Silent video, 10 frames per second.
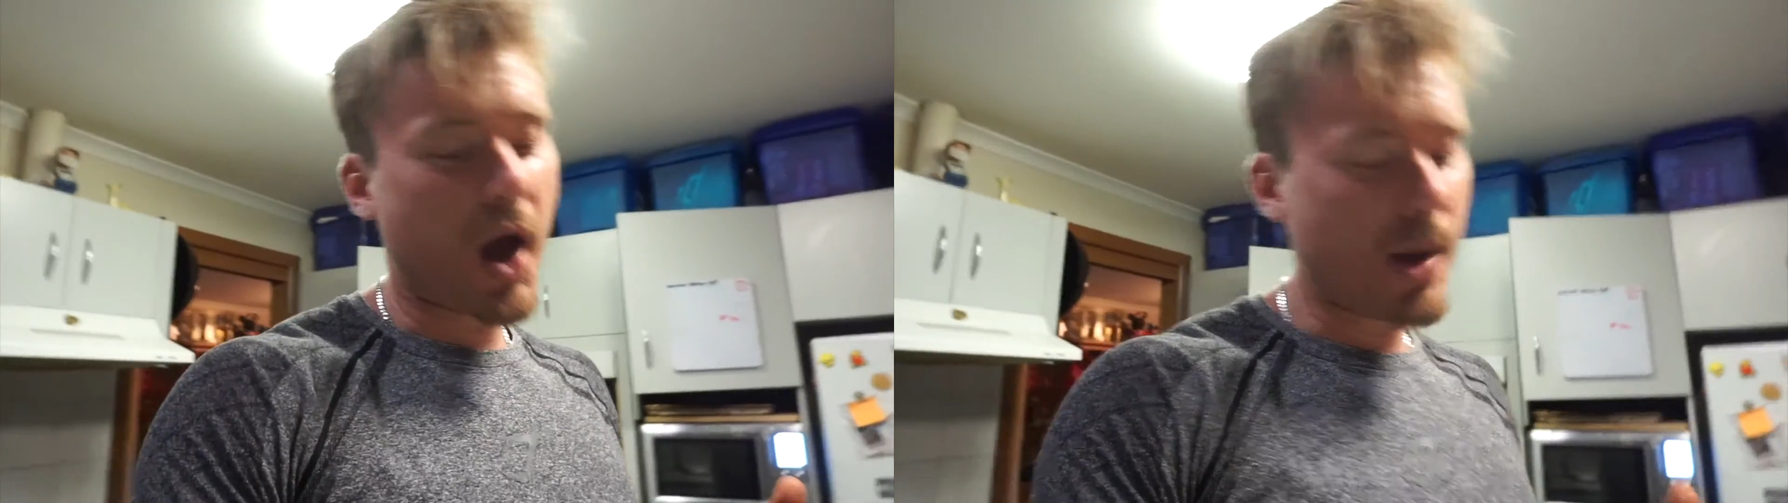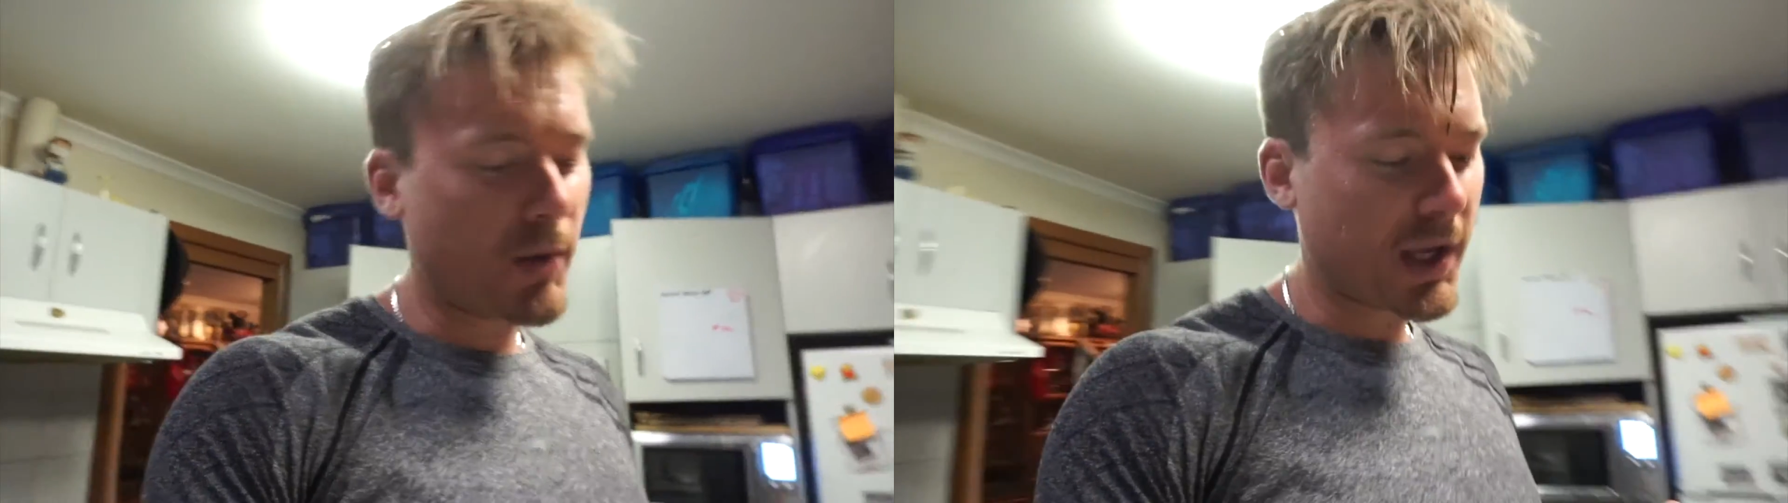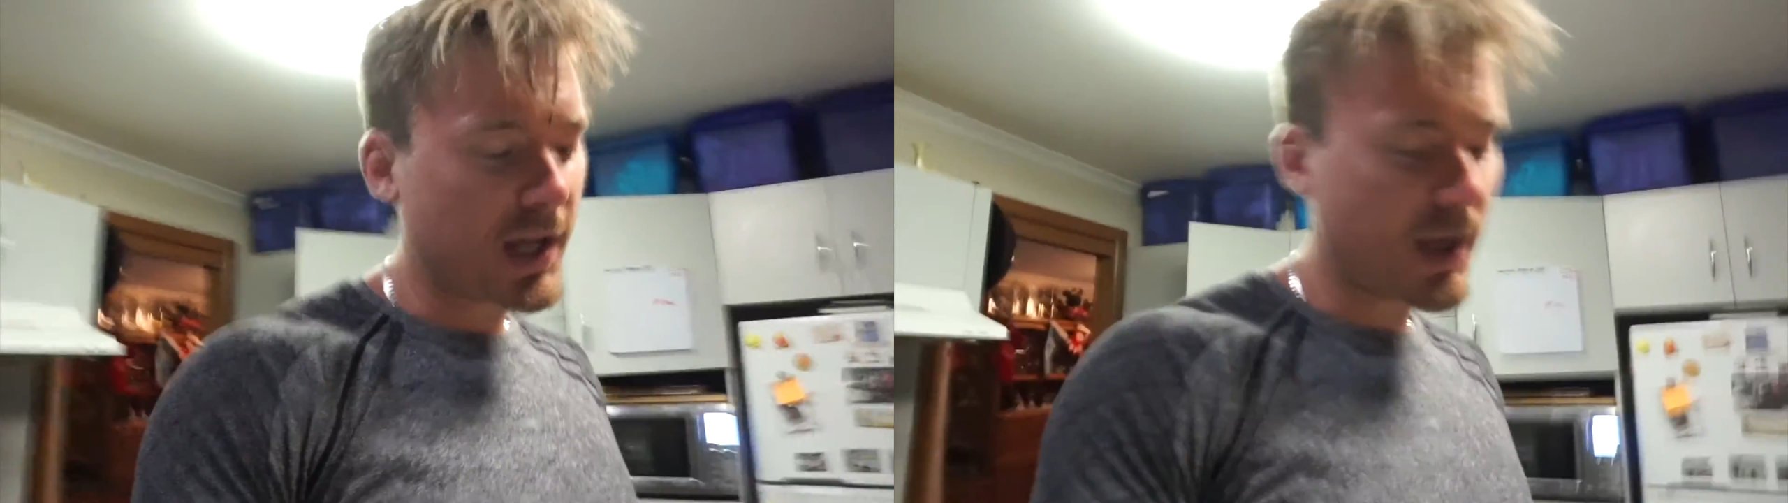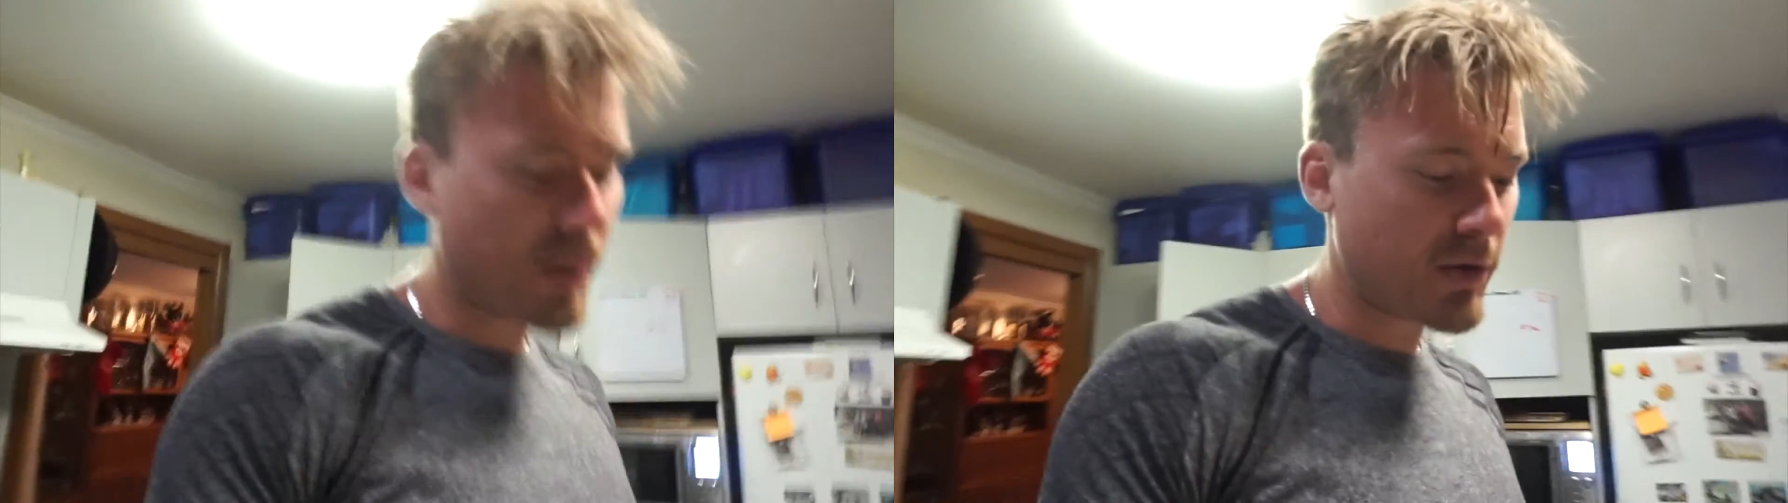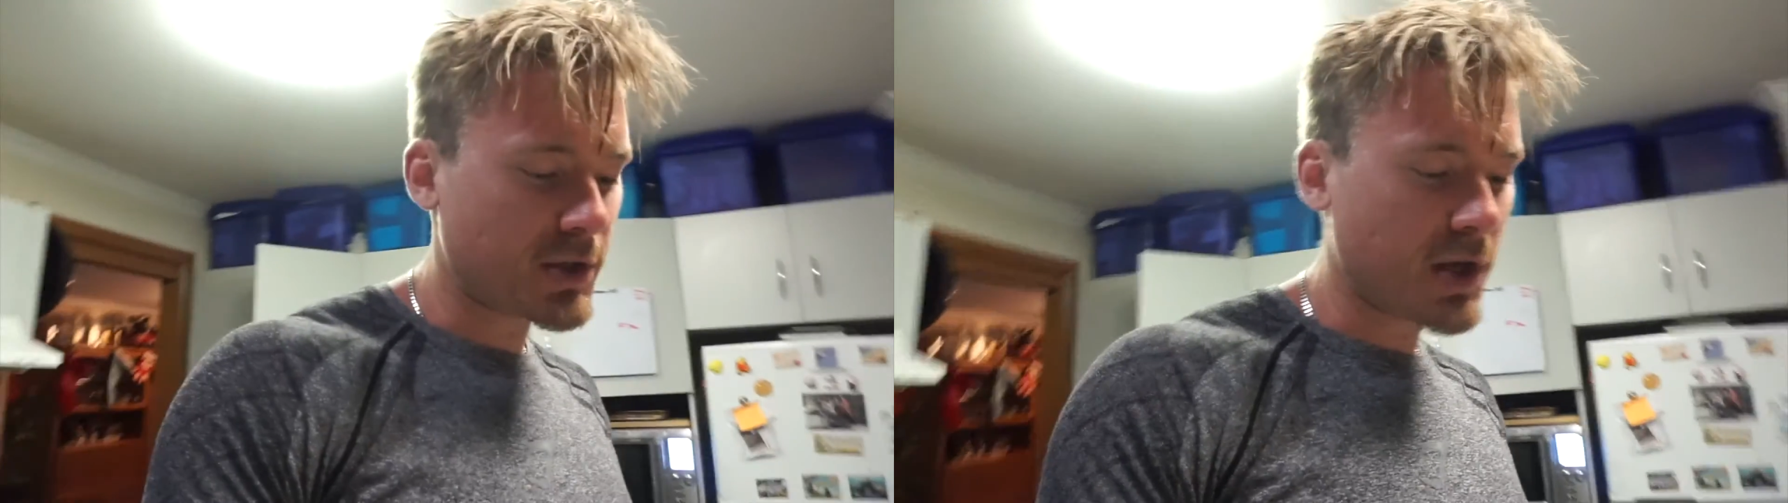I'm not getting
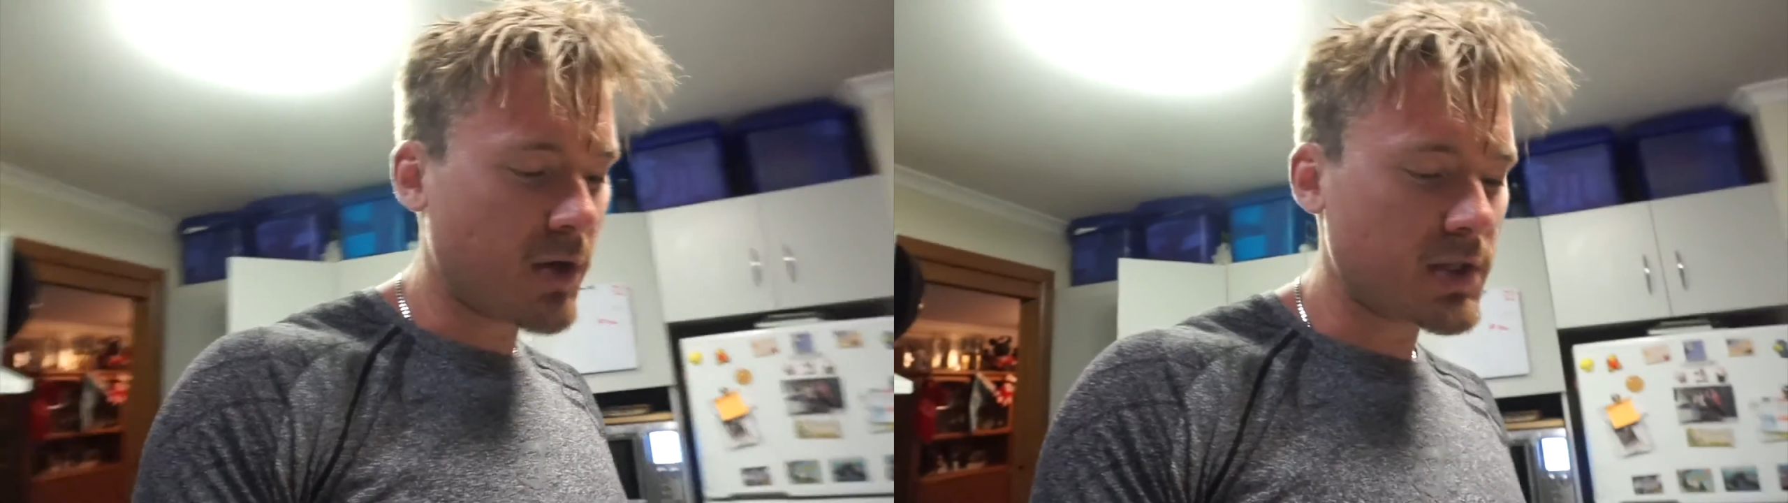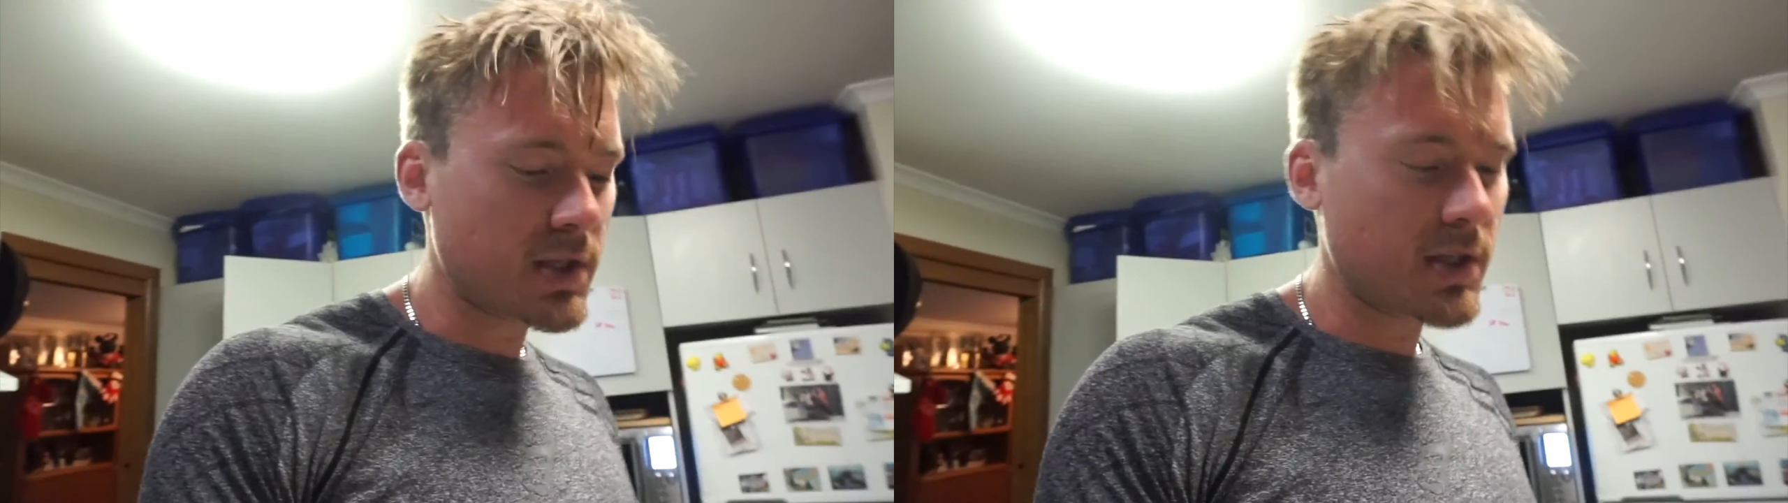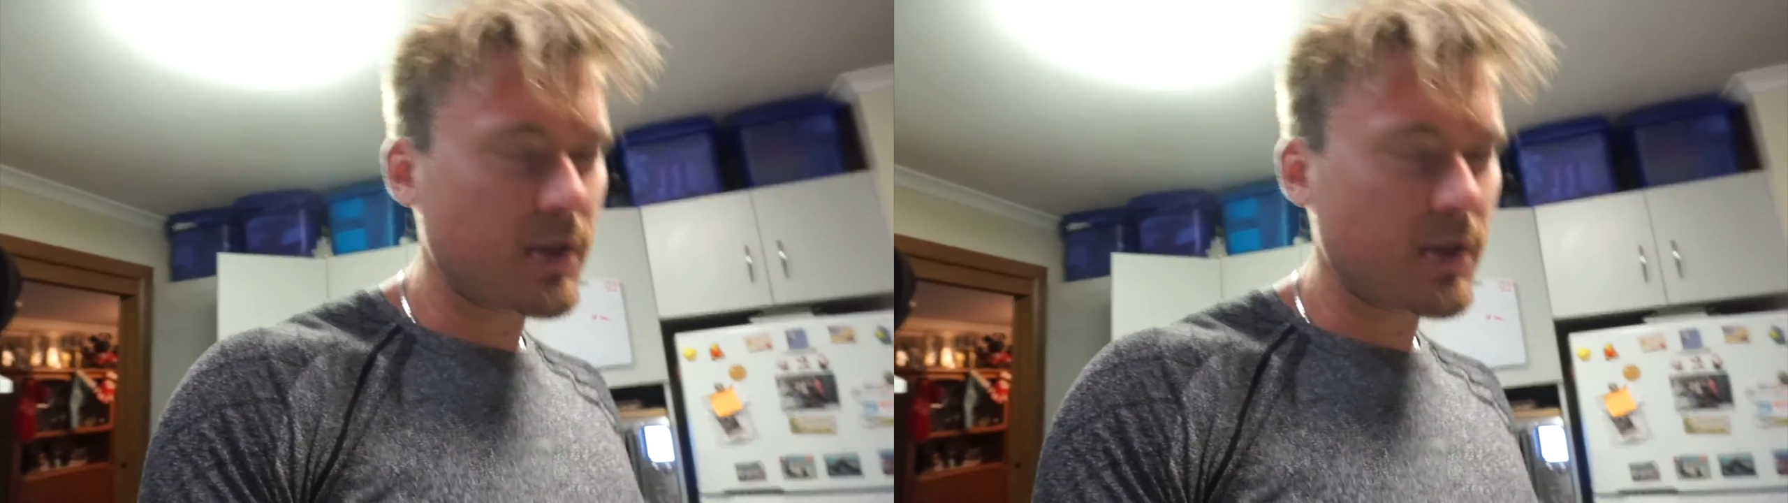my results,